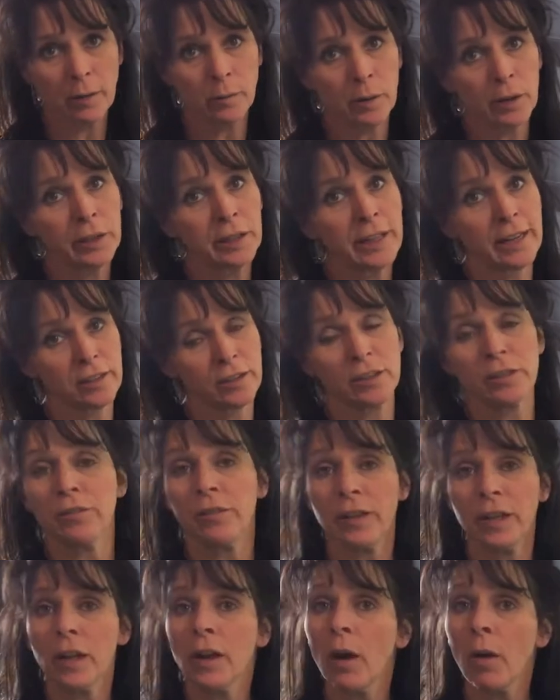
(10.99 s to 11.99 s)
and we're going to actually
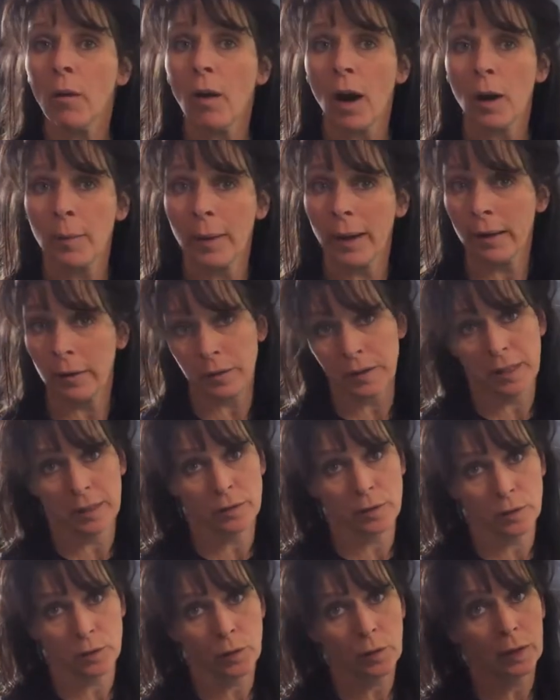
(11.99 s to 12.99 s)
video our
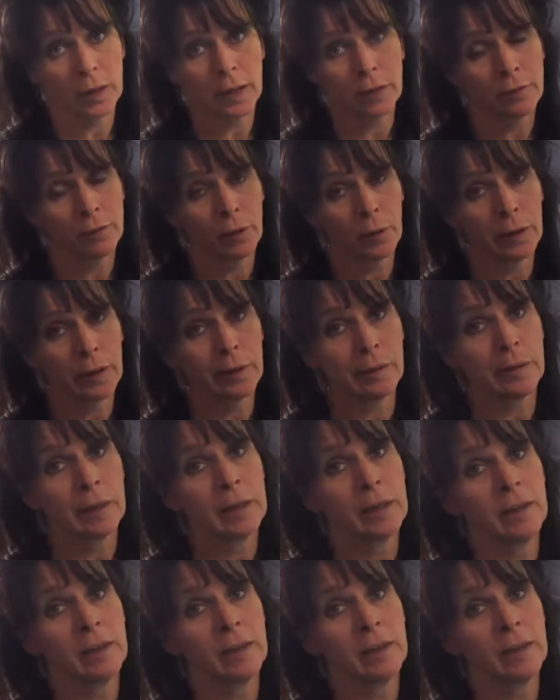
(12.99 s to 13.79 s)
biosensor training for you.